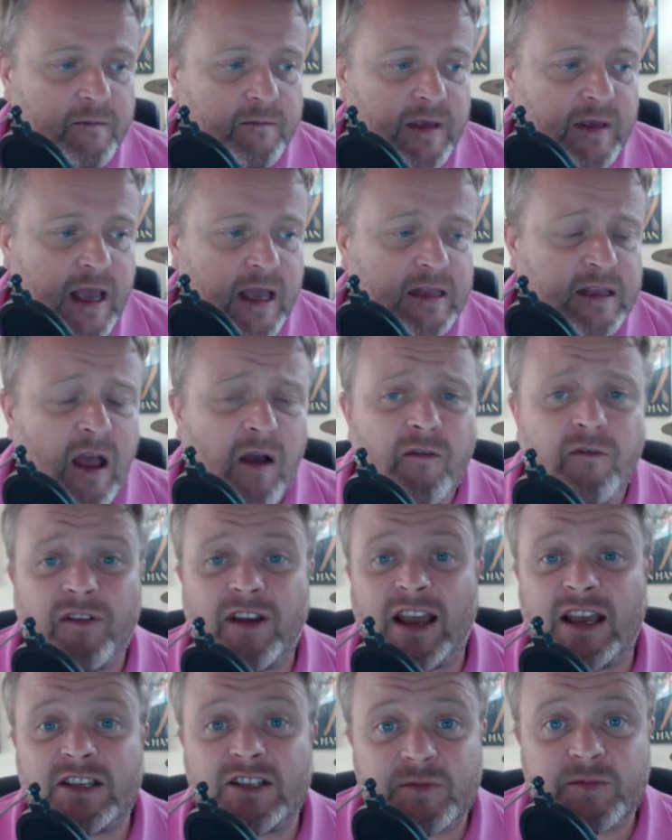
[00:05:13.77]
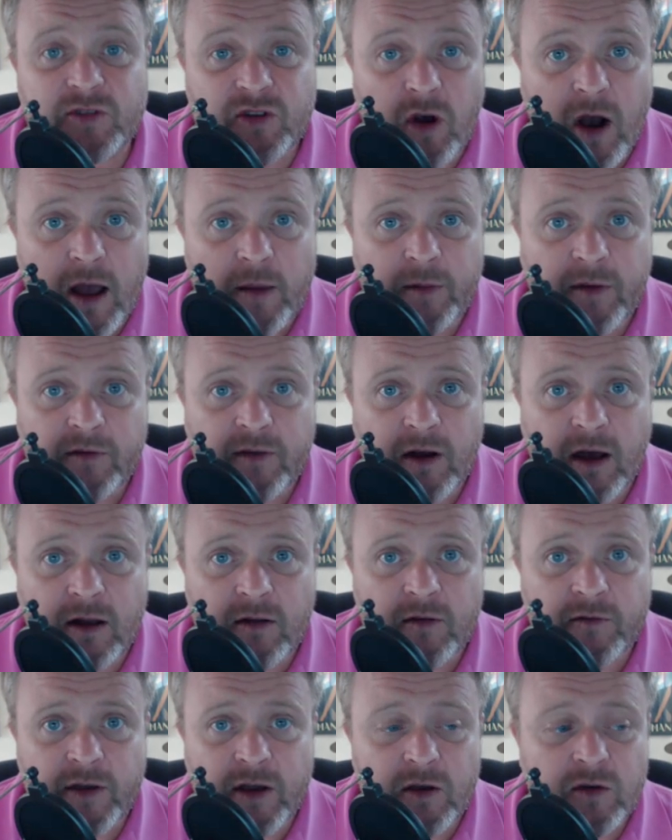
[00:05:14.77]
yeah, don't forget to subscribe if you like the
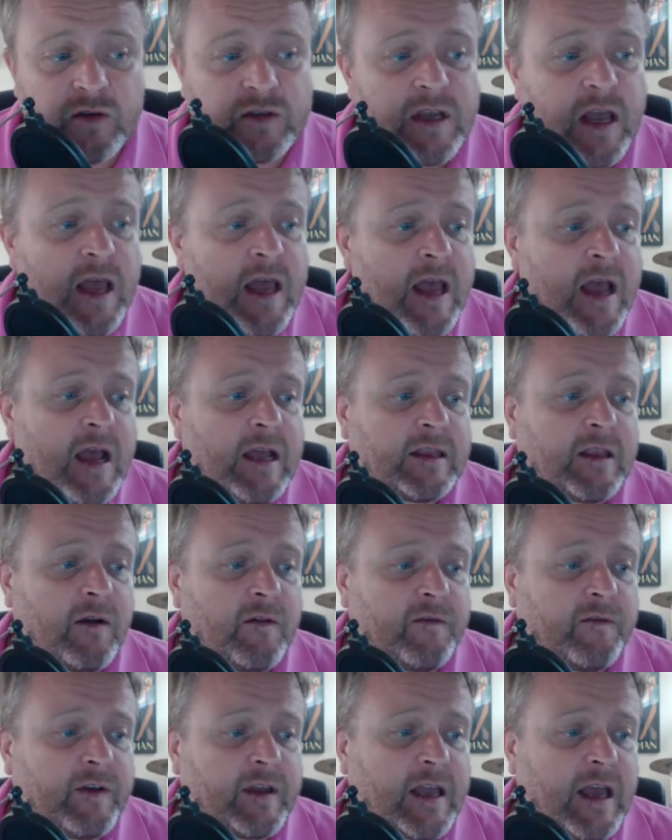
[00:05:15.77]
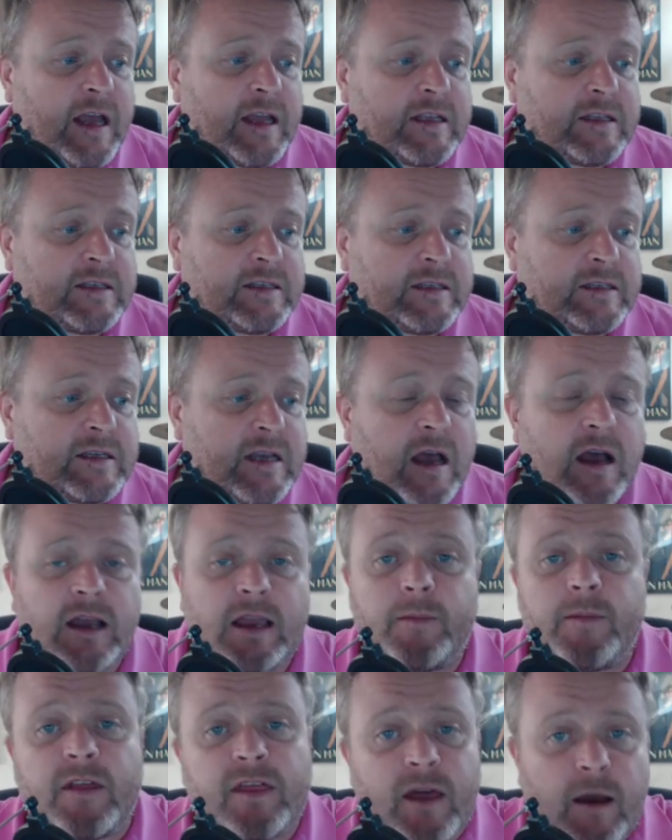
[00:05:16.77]
reviews. Don't forget,
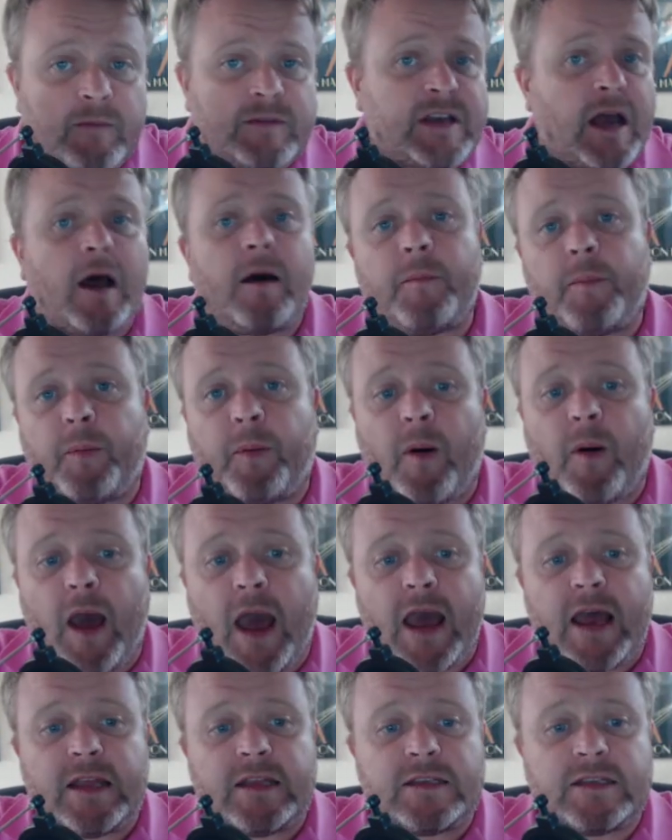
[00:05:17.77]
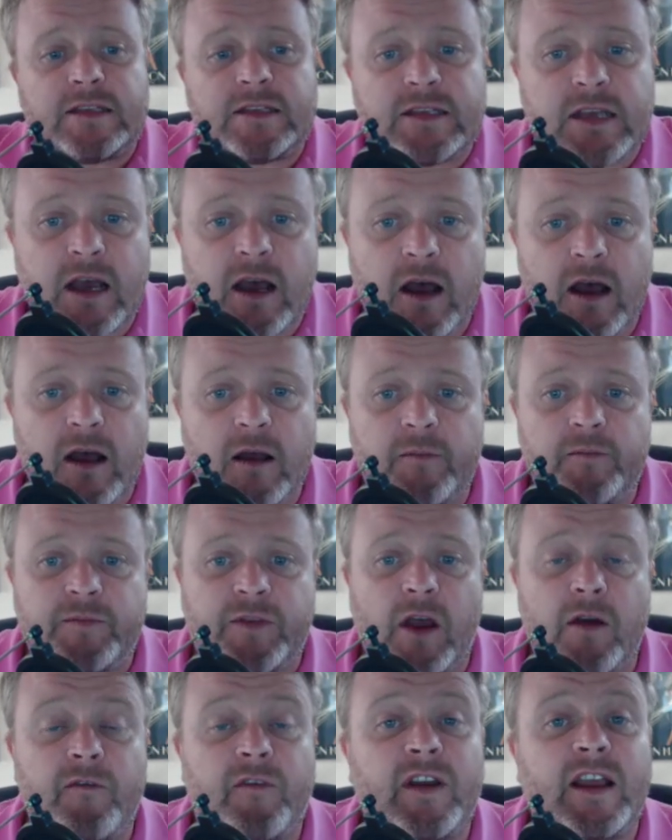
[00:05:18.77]
give me a thumbs up, and
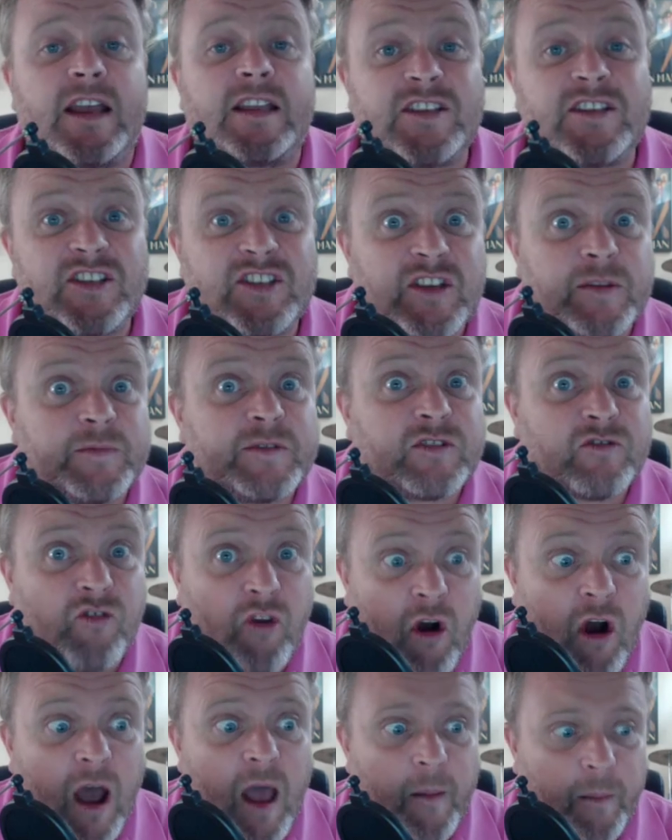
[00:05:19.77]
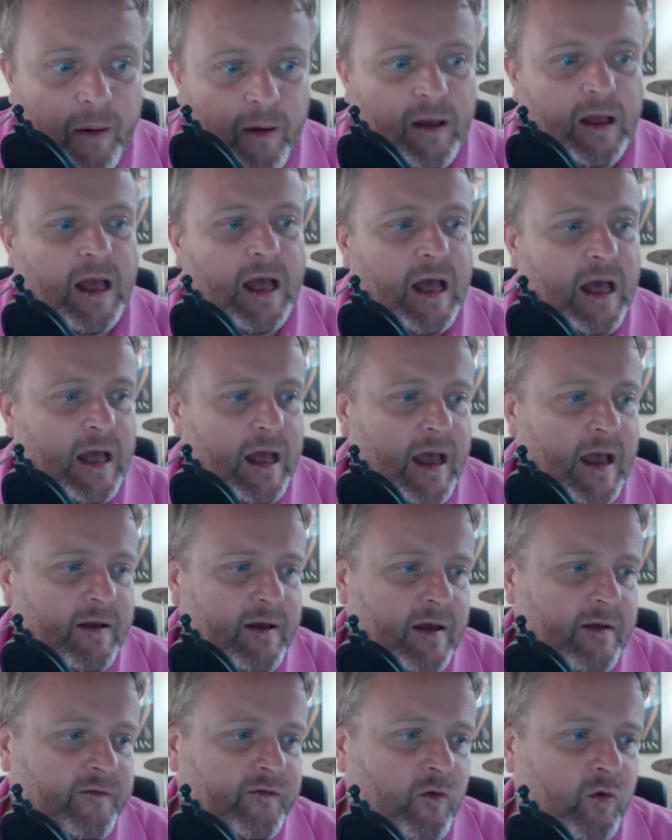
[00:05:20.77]
don't forget to subscribe
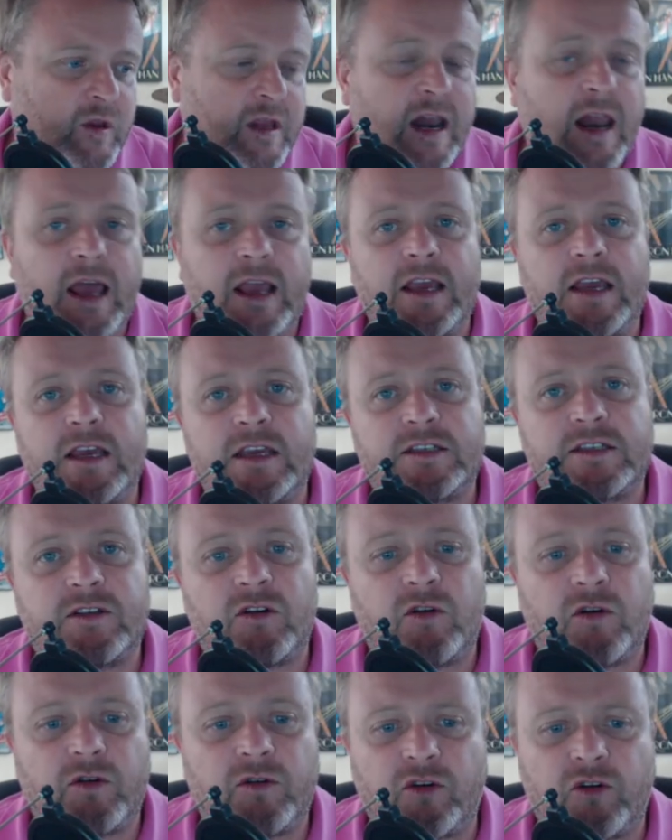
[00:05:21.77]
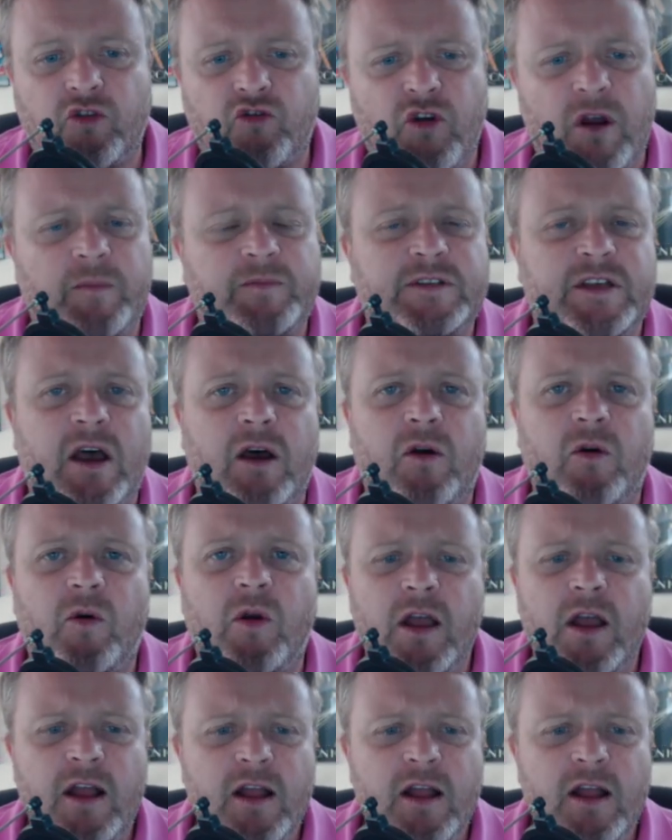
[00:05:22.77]
for all the latest on crypto,